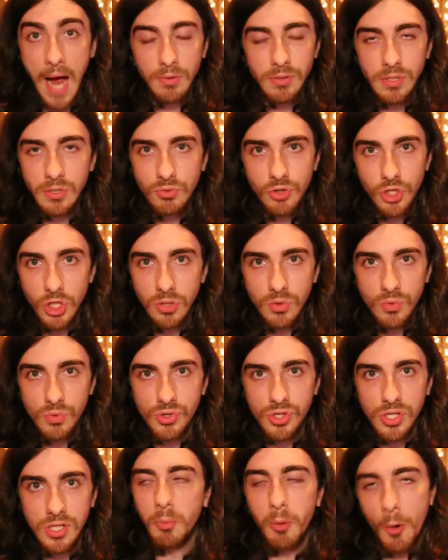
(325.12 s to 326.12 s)
How do you
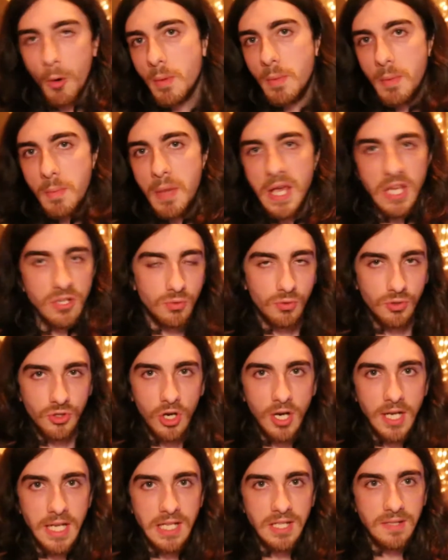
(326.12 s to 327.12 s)
choose? Probably be pizza or
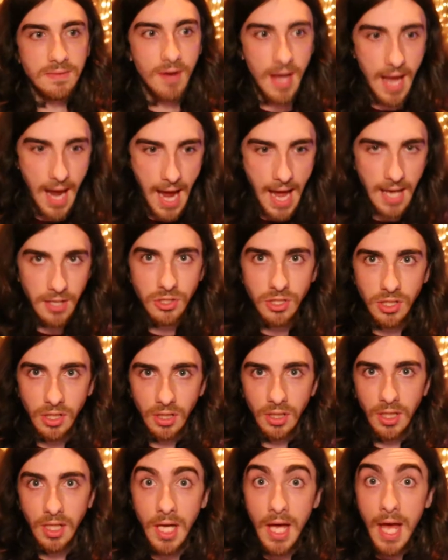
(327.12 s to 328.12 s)
Chinese if I had
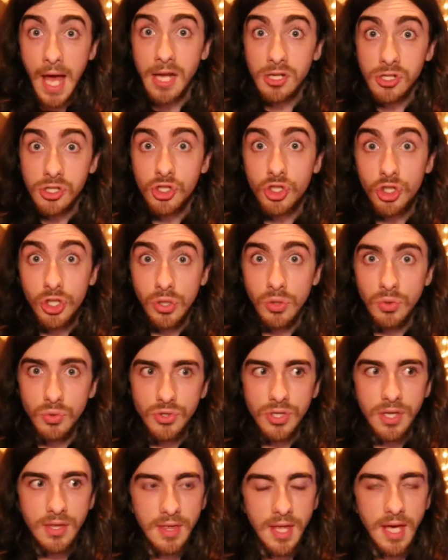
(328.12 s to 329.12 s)
to
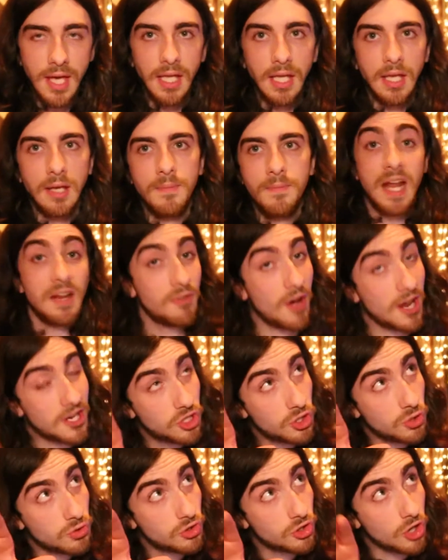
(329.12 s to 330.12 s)
choose a thing. And if I had
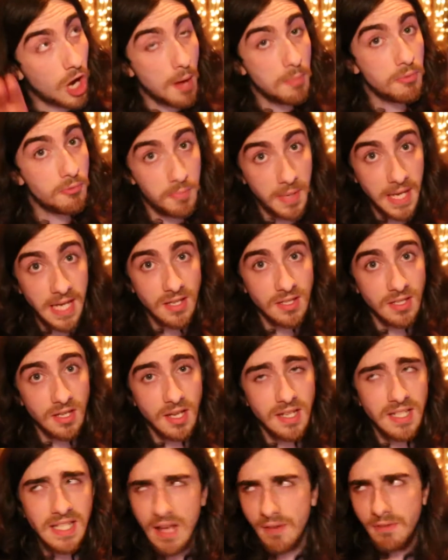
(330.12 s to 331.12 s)
to choose a type of
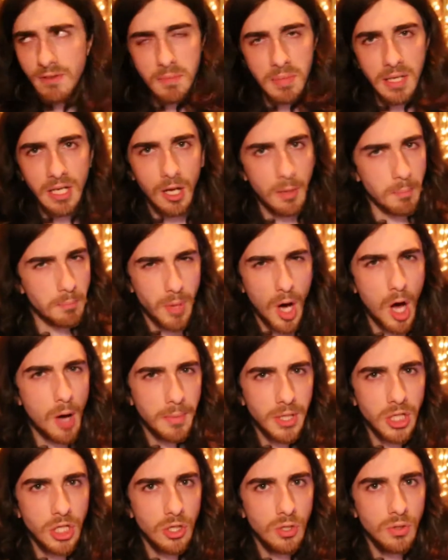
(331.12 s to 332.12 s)
pizza, it'd definitely be like
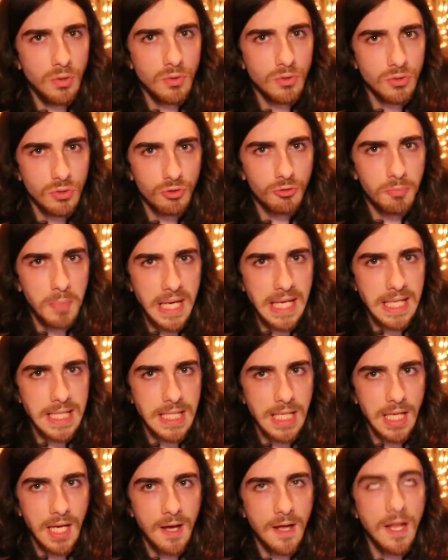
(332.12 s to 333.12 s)
barbecue sort of
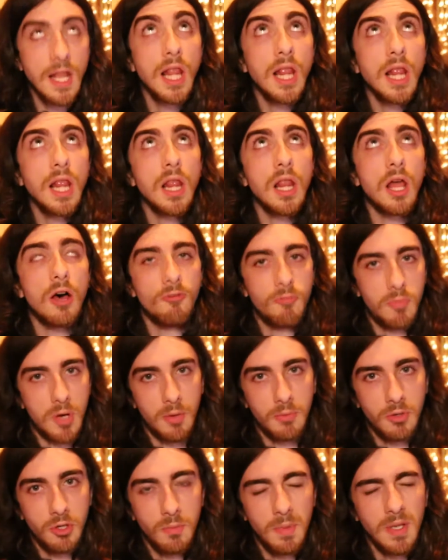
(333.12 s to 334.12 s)
pizza. Love
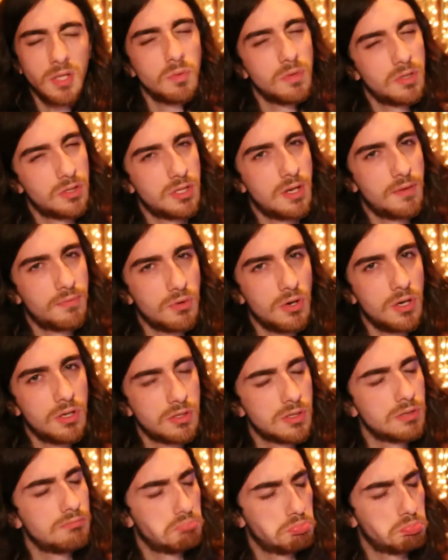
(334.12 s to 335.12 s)
barbecue pizza with a stuffed
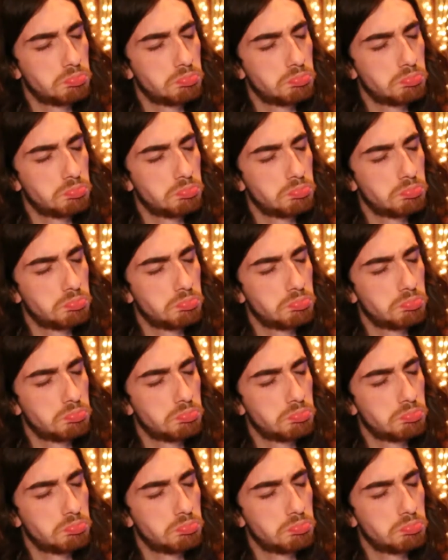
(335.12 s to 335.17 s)
crust.